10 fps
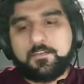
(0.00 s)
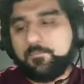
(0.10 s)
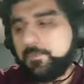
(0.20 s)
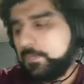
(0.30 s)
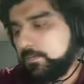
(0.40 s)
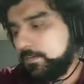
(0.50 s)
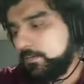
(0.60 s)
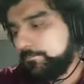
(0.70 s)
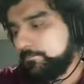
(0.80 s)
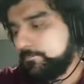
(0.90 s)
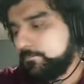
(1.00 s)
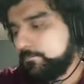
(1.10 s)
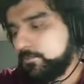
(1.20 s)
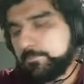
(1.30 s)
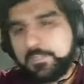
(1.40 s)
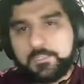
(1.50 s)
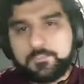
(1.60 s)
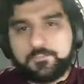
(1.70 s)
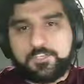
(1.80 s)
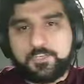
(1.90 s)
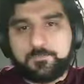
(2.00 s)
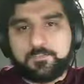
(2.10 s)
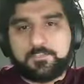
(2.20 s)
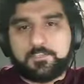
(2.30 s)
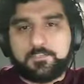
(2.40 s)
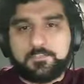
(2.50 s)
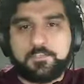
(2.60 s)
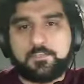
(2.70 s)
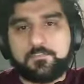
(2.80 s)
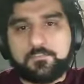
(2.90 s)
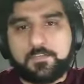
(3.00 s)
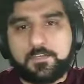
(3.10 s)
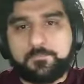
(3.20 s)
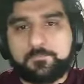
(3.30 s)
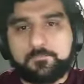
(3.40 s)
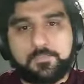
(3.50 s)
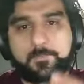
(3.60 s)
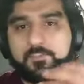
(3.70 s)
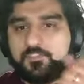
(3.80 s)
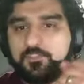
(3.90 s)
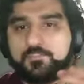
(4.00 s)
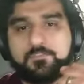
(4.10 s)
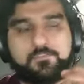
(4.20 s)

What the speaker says: marmalades or jams and jellies, they use lemon juice.